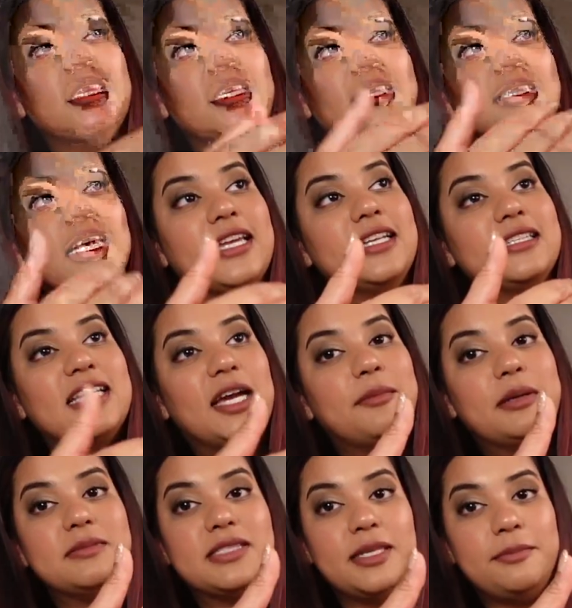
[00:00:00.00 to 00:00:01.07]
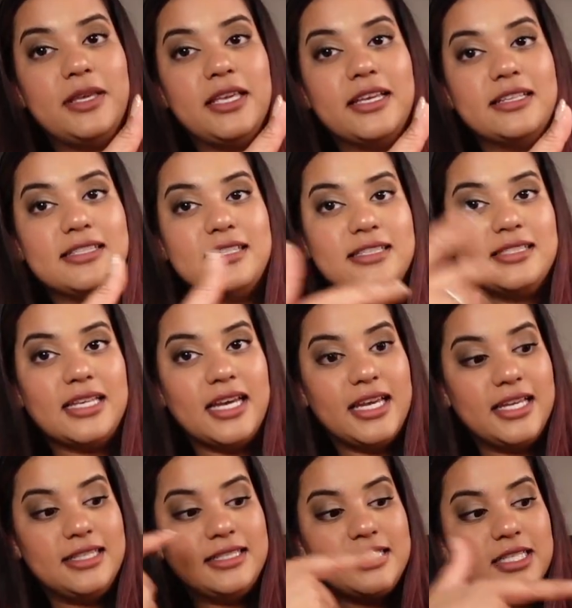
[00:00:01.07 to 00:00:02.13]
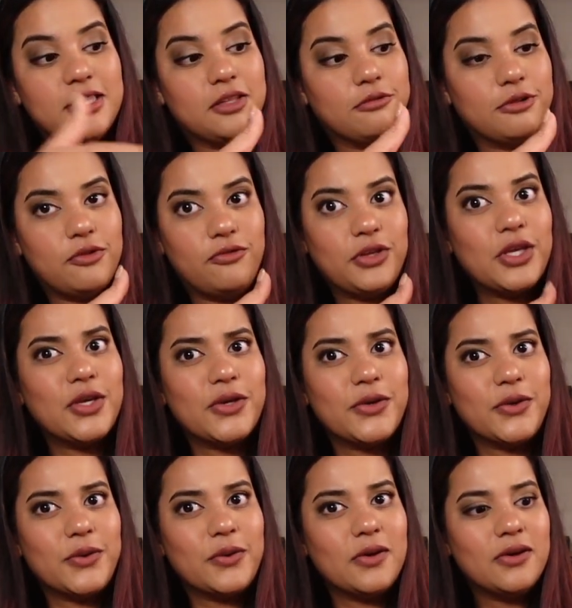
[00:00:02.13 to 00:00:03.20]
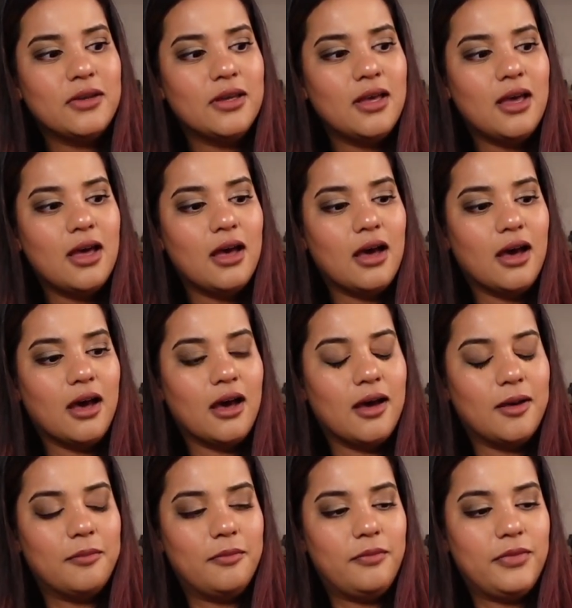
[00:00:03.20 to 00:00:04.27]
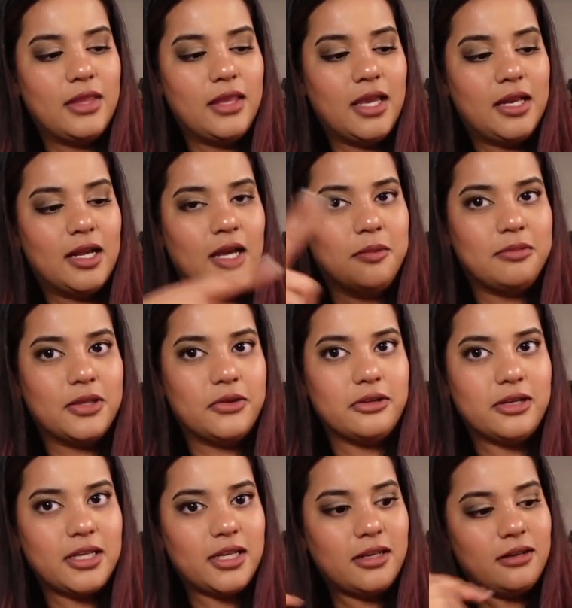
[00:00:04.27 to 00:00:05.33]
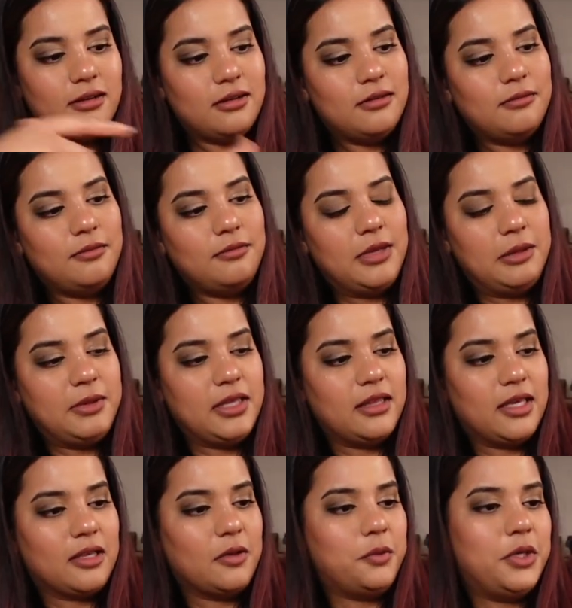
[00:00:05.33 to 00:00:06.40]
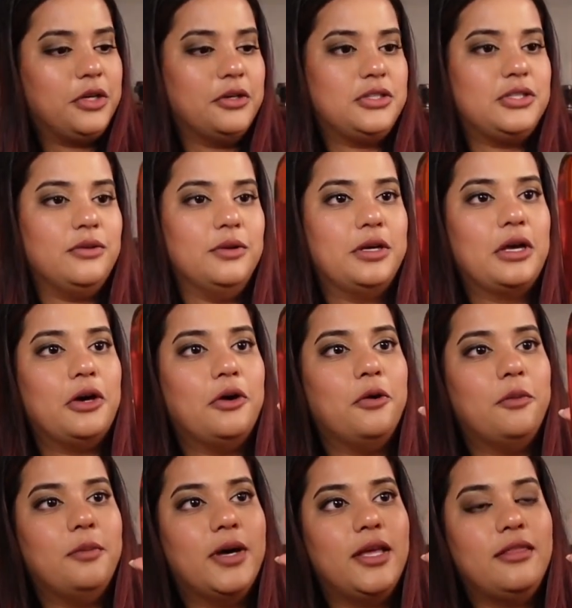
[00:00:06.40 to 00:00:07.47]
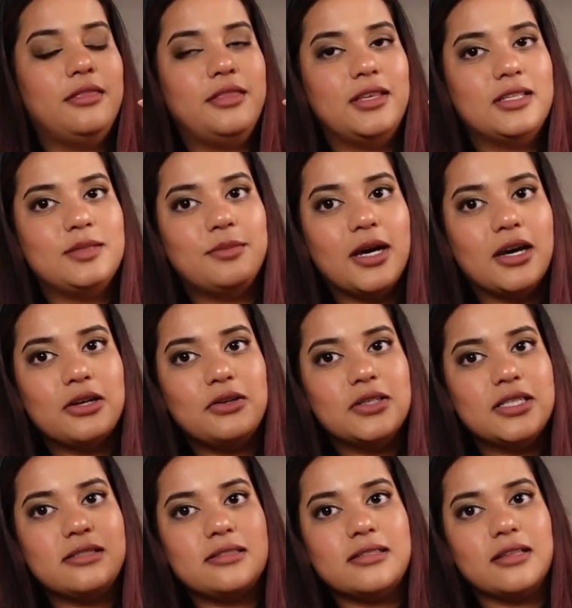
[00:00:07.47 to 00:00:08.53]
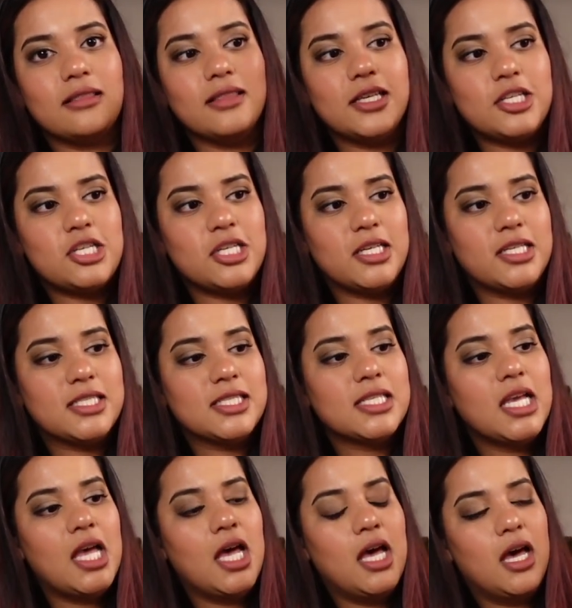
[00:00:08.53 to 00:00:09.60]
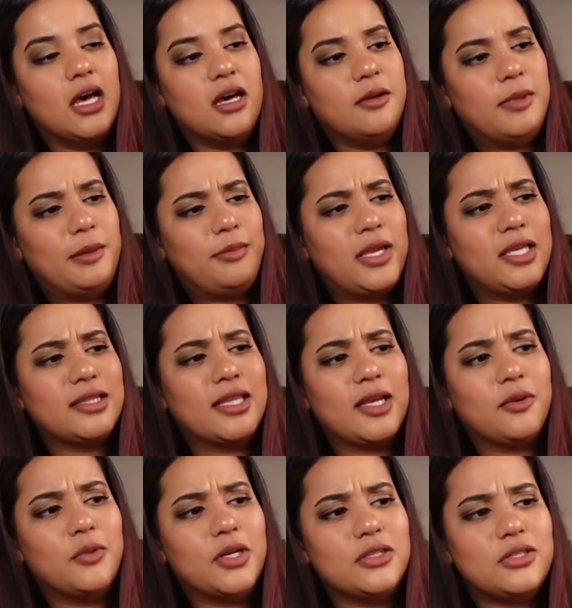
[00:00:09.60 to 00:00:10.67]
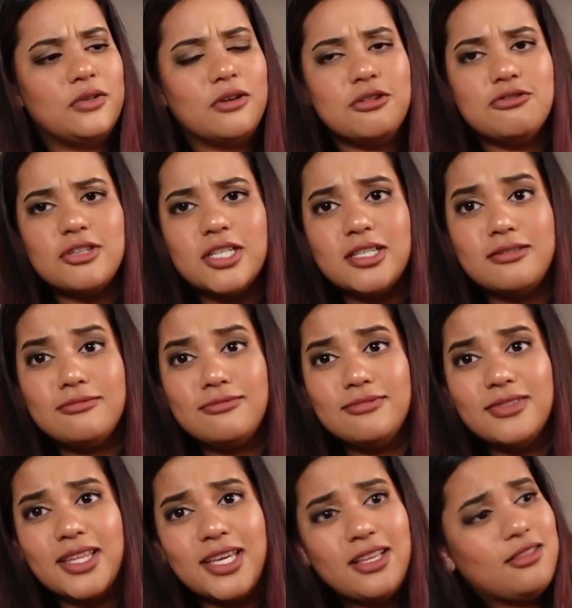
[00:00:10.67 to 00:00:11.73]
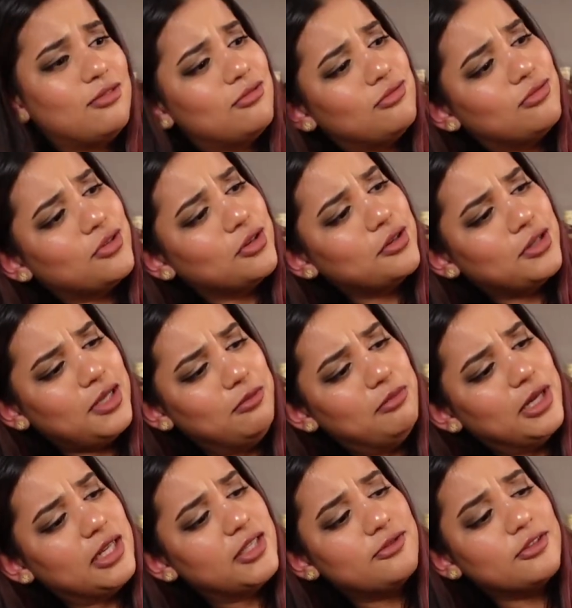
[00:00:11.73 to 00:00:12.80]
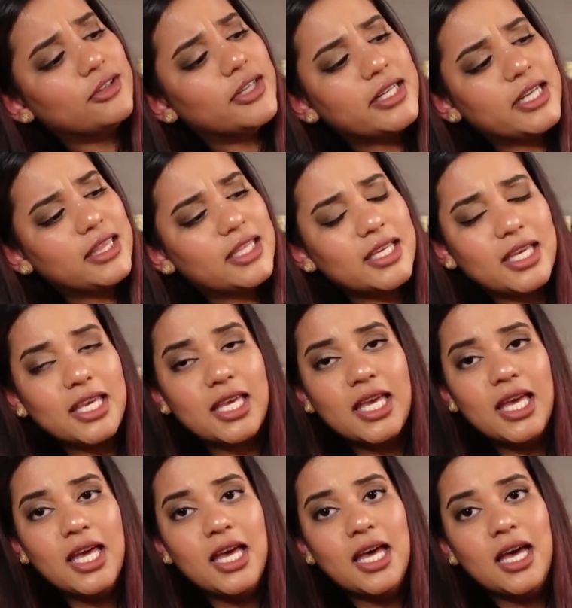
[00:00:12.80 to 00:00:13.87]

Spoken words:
the second time I'm sipping it since I did the review and uploaded it maybe like a week or 2 ago. But this bottle is delicious. I paid like what, $230 for it, I think.